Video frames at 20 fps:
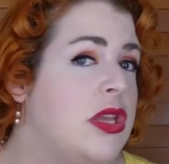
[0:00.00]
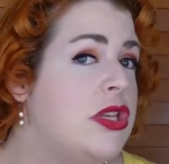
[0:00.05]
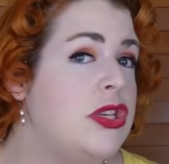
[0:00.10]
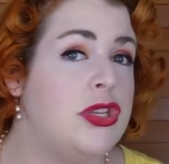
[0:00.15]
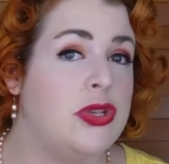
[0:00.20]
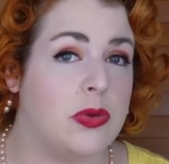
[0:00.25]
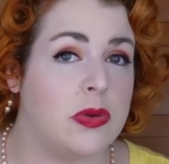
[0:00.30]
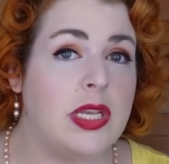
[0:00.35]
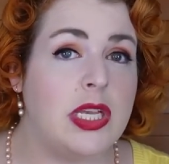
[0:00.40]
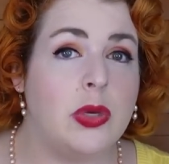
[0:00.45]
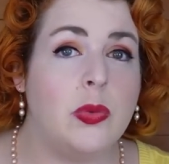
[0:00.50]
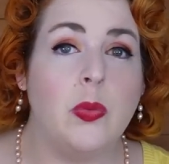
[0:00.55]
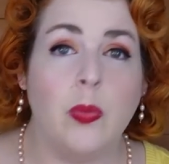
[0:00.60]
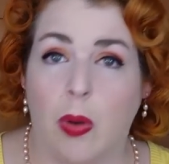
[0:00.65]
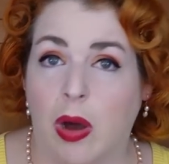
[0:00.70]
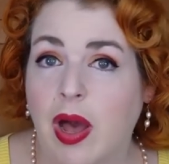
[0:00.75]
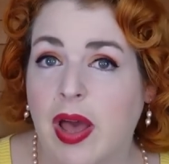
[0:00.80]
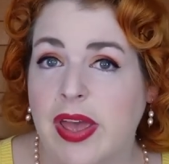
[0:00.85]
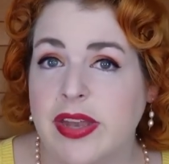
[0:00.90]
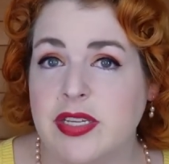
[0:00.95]
do you
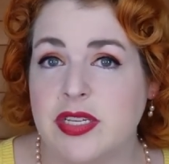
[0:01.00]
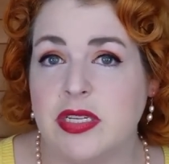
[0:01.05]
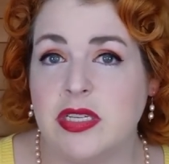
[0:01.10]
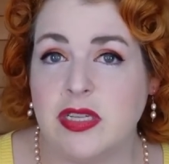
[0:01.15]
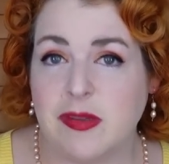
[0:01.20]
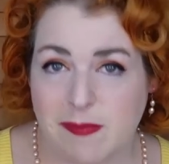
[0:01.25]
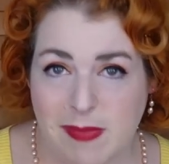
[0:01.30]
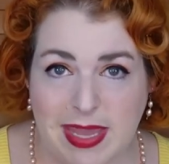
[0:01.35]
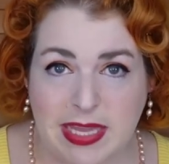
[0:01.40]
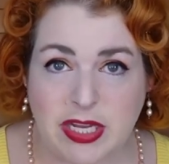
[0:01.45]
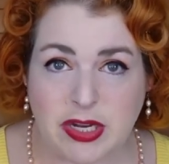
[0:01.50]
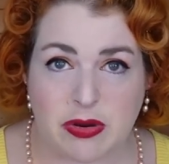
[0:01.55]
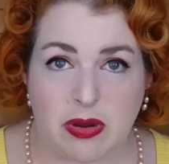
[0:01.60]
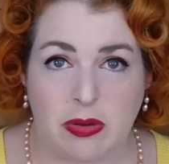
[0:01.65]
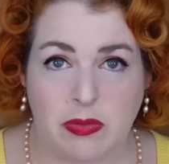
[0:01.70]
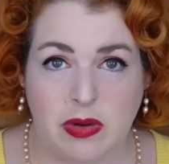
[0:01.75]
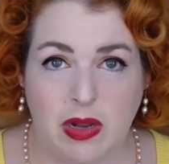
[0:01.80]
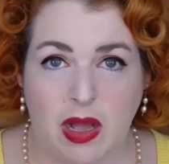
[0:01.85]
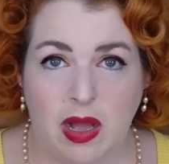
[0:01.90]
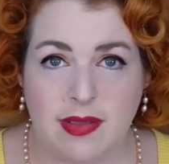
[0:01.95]
want to make your
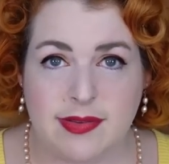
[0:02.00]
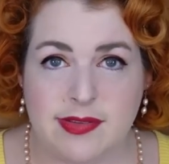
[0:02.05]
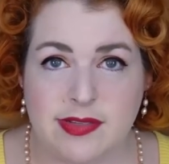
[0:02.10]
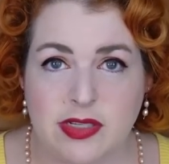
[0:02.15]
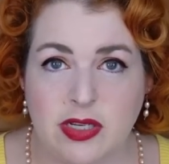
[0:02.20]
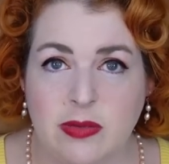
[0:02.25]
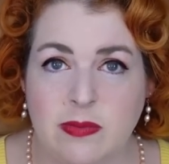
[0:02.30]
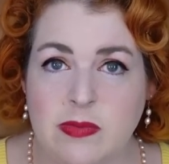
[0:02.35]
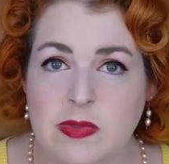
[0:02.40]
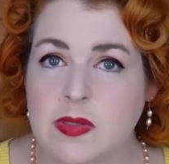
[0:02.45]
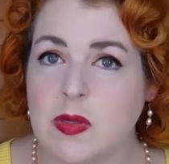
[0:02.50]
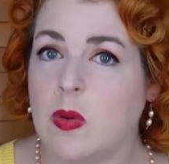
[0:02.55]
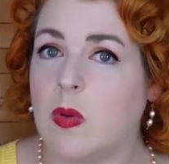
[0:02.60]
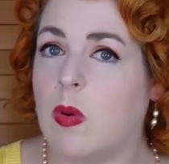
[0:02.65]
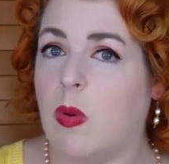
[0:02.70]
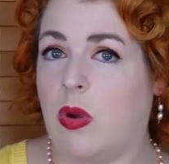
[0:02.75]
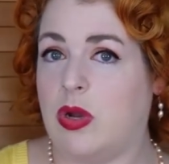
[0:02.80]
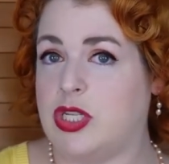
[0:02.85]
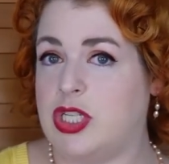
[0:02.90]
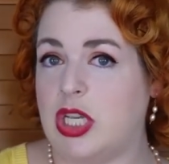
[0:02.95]
own costumes
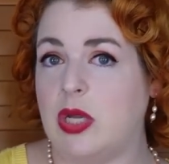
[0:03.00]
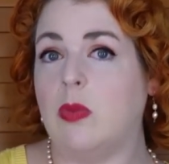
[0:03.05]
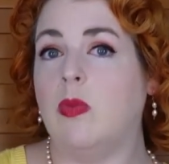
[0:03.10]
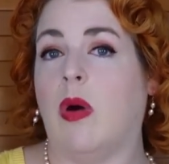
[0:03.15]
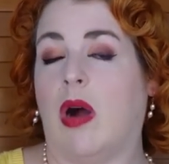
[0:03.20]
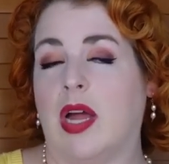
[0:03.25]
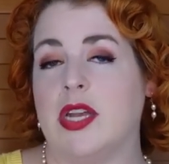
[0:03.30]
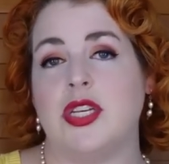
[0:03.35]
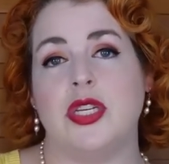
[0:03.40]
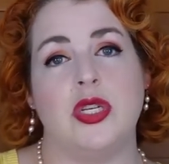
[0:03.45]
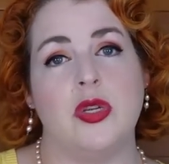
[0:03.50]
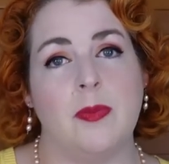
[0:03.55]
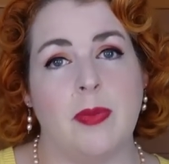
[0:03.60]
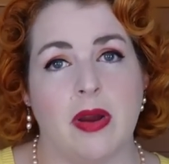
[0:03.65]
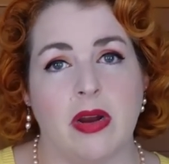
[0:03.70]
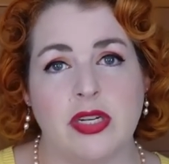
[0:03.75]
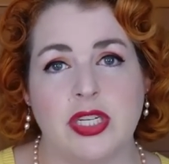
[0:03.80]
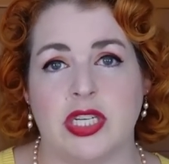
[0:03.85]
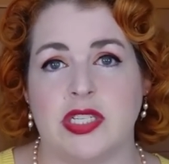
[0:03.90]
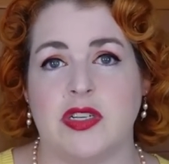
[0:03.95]
or do you want to
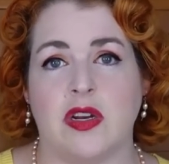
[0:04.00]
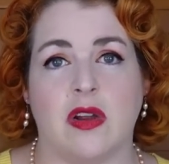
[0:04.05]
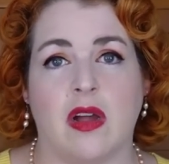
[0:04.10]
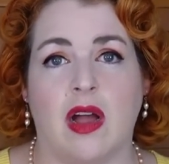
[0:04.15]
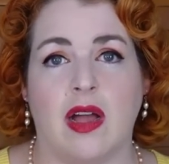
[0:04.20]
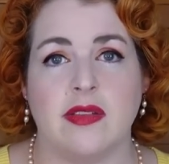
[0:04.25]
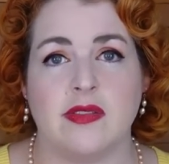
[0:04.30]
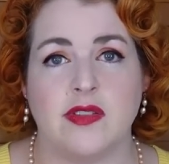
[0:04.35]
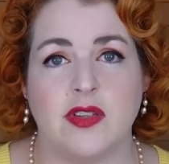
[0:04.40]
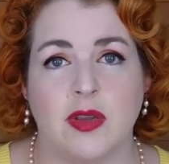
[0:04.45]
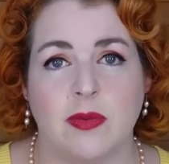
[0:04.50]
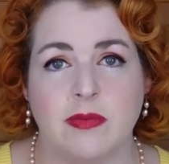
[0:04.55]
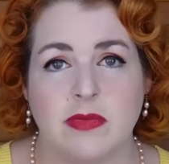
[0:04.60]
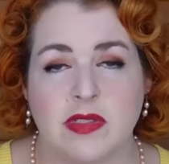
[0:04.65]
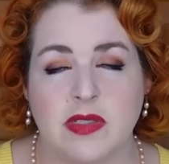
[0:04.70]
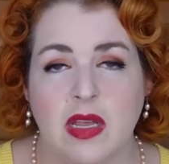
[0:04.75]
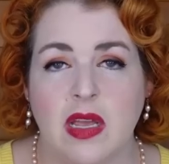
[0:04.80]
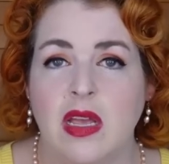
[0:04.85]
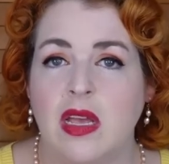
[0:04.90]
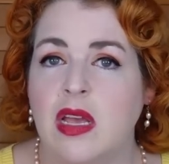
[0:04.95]
purchase your
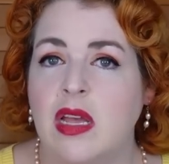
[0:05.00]
costumes?